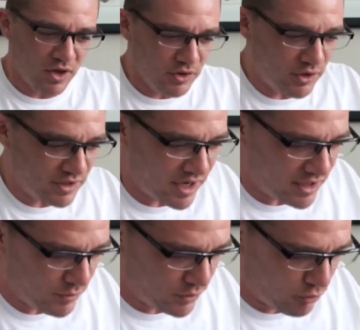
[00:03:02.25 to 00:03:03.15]
You can
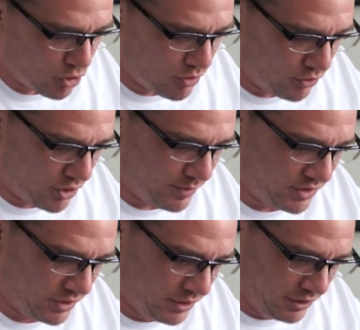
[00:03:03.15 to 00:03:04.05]
tighten it with the robo
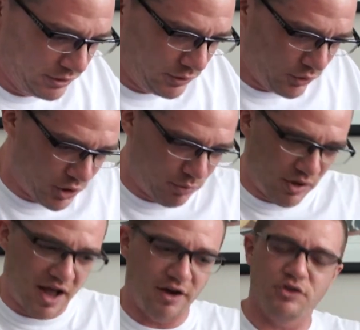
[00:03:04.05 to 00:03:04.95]
grips or your
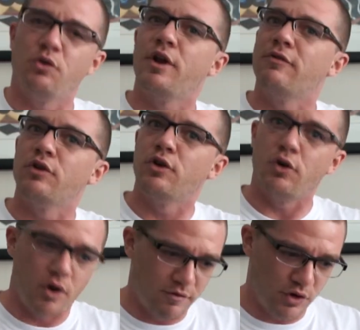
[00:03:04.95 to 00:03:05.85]
pliers or
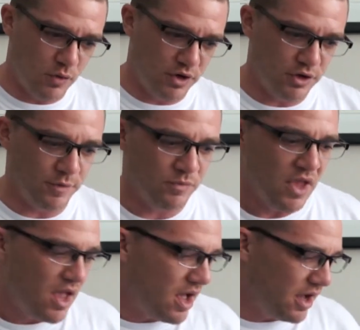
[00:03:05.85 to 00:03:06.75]
whatever you want to do.
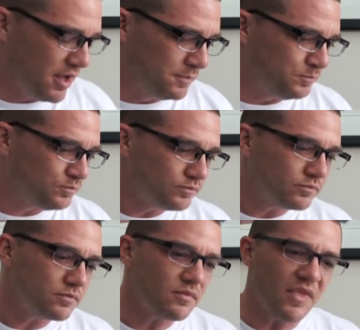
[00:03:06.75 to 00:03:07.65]

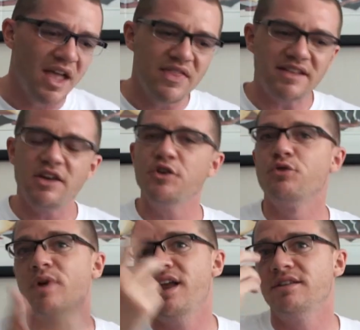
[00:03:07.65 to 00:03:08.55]
And that's how you
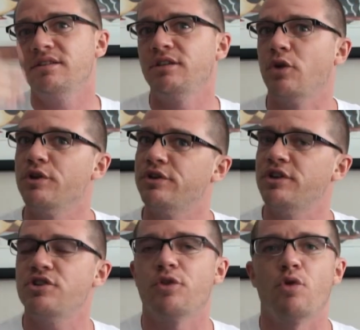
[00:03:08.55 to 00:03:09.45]
raise and lower your
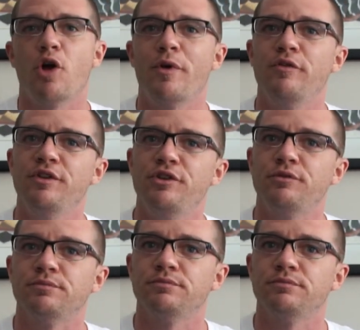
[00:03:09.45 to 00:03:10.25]
tension on the rock pedal V2.